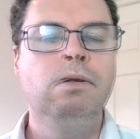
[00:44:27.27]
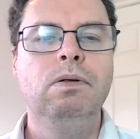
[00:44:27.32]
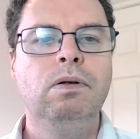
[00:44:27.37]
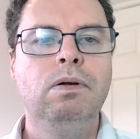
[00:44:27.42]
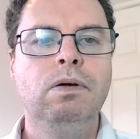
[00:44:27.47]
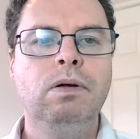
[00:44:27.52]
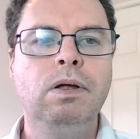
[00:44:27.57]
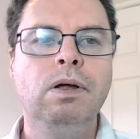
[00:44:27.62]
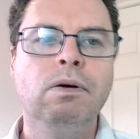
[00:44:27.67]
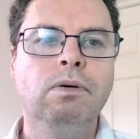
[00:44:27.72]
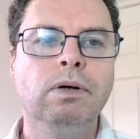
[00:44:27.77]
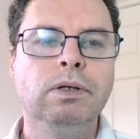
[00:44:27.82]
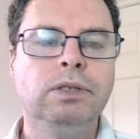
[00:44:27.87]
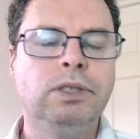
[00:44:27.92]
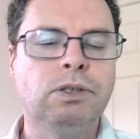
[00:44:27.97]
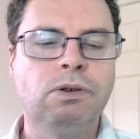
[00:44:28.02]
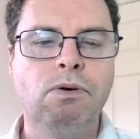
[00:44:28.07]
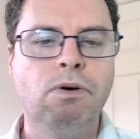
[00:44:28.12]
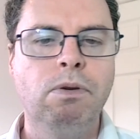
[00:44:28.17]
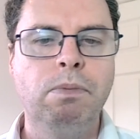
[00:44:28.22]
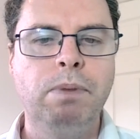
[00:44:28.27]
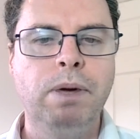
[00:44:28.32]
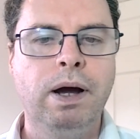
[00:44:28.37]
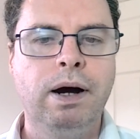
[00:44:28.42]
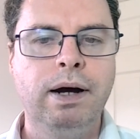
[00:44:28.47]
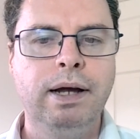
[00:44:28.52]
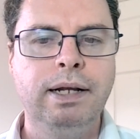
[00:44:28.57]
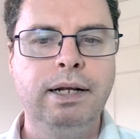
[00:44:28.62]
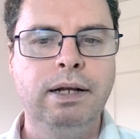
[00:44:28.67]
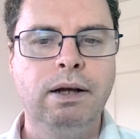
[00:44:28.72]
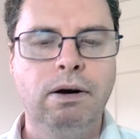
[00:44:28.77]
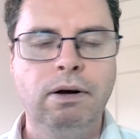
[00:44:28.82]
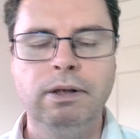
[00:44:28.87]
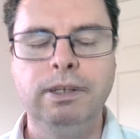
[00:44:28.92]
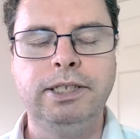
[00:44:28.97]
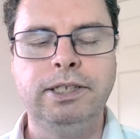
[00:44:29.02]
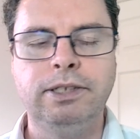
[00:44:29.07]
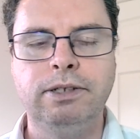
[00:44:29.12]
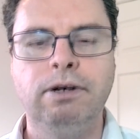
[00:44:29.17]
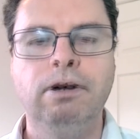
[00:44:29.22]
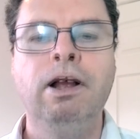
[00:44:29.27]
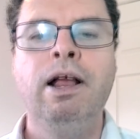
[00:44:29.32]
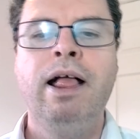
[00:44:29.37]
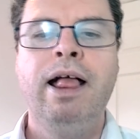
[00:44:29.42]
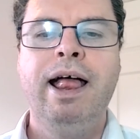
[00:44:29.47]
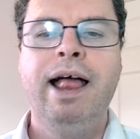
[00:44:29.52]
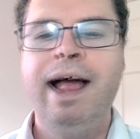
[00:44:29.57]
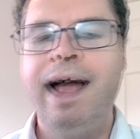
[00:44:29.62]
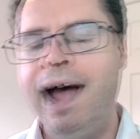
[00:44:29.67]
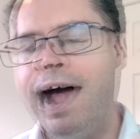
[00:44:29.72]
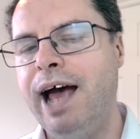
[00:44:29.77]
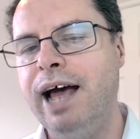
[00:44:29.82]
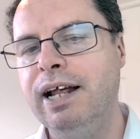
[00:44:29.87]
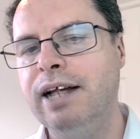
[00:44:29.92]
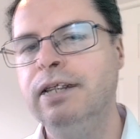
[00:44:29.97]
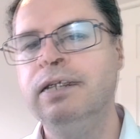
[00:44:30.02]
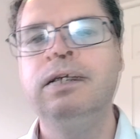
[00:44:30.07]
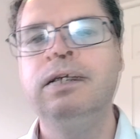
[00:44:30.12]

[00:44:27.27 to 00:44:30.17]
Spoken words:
a score behind Ulster, and